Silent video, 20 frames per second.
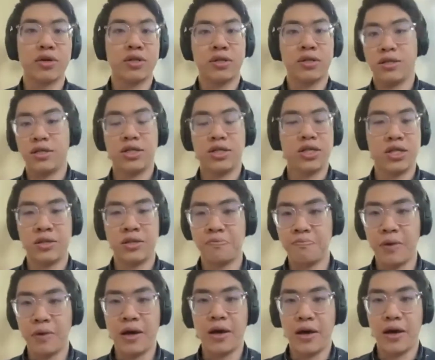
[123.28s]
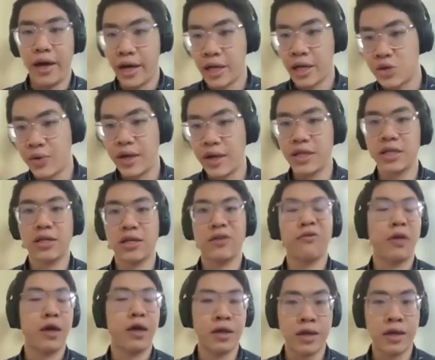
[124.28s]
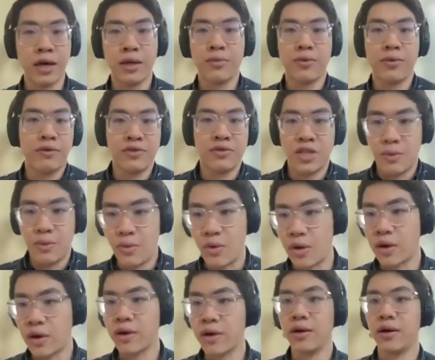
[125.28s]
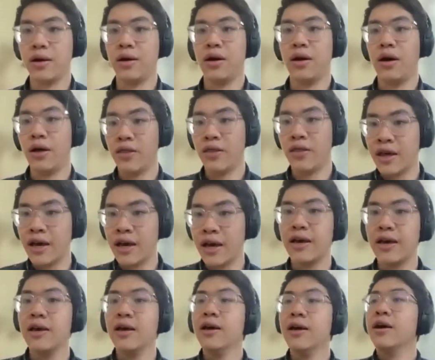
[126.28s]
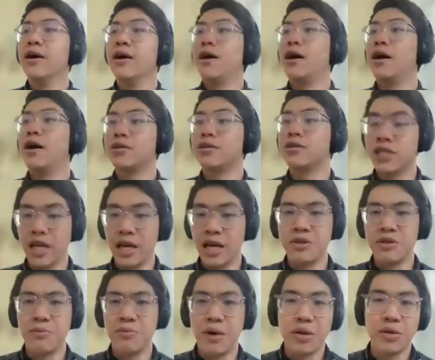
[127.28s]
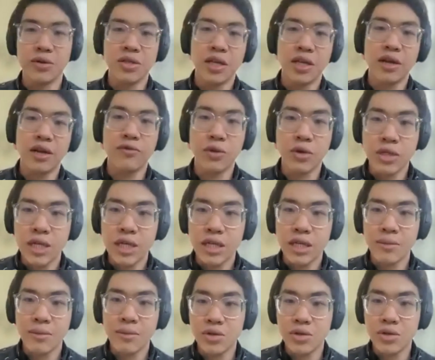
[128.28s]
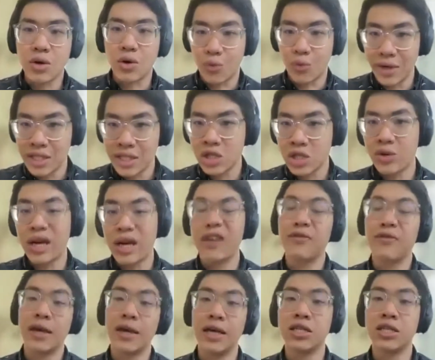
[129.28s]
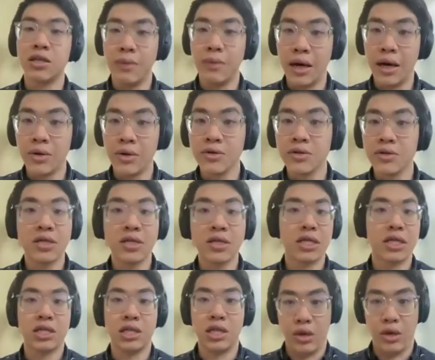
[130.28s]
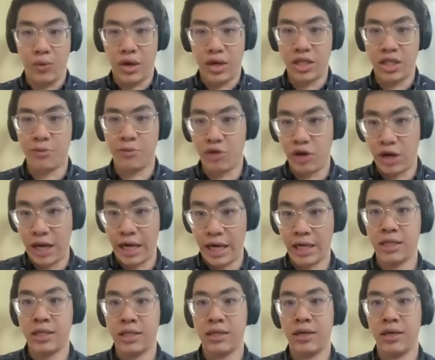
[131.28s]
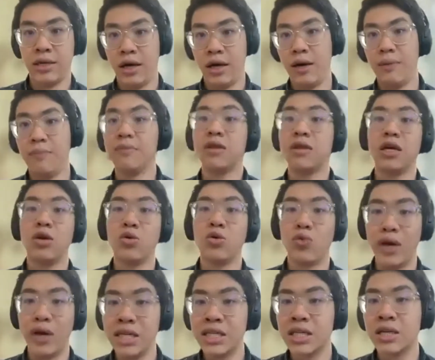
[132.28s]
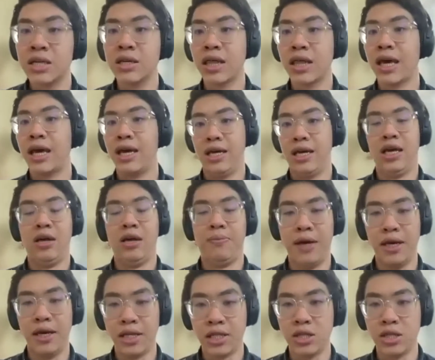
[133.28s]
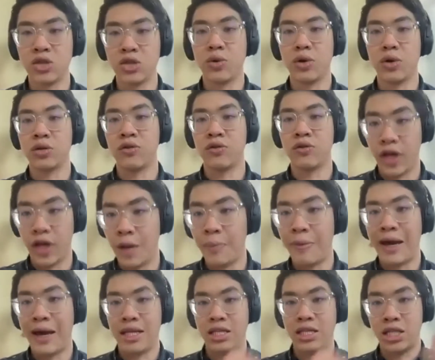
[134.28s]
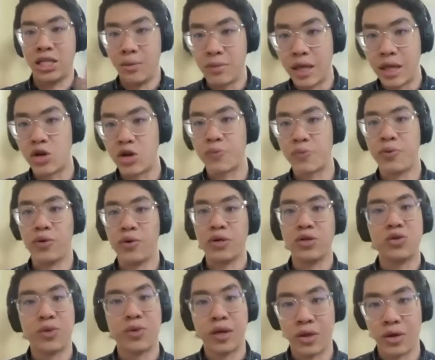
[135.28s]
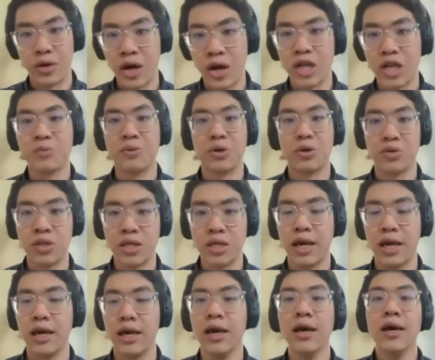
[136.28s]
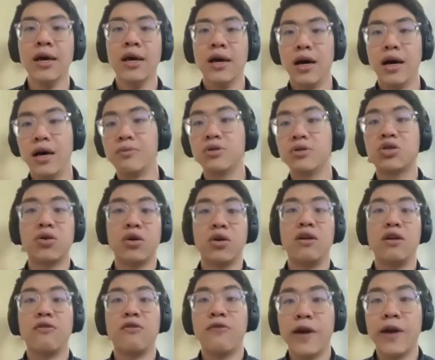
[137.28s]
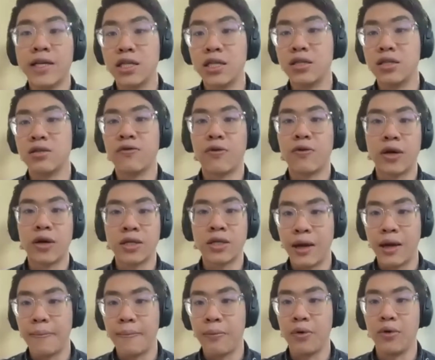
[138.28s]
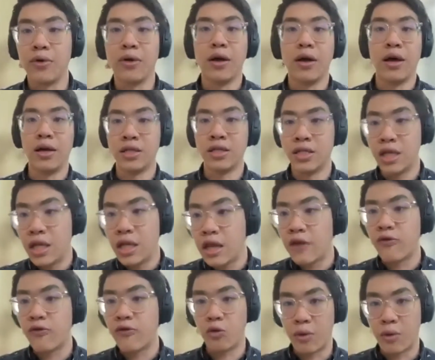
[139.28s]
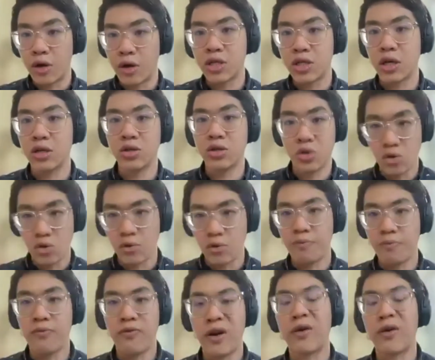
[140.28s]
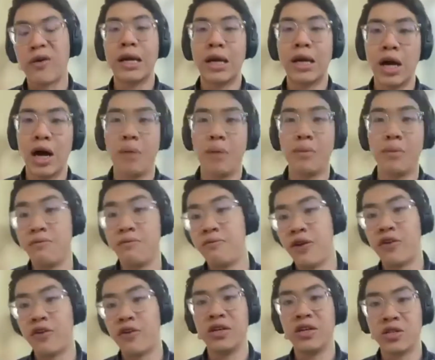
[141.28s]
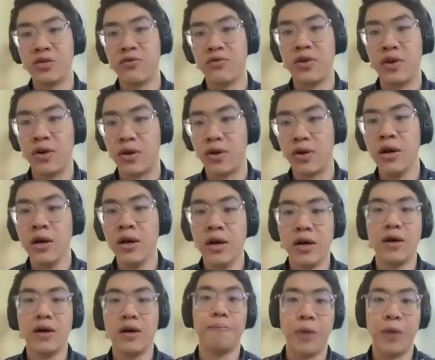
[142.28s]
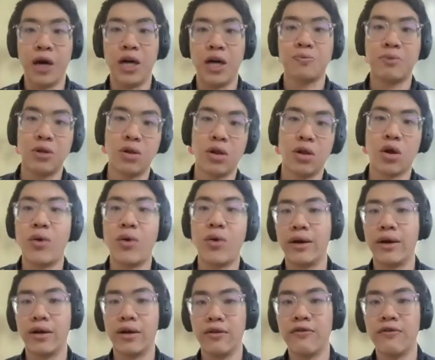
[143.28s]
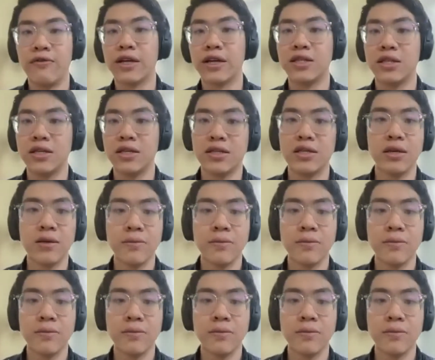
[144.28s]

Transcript: such as X-rays, stuff like that. We have some work on that. The types of models that I've looked at the most are risk stratification models. Essentially, you want to predict the risk that a patient will develop at some later point during their hospital stay, certain infections, for example, C. diff or MRSA, two very common, very severe hospital-acquired infections.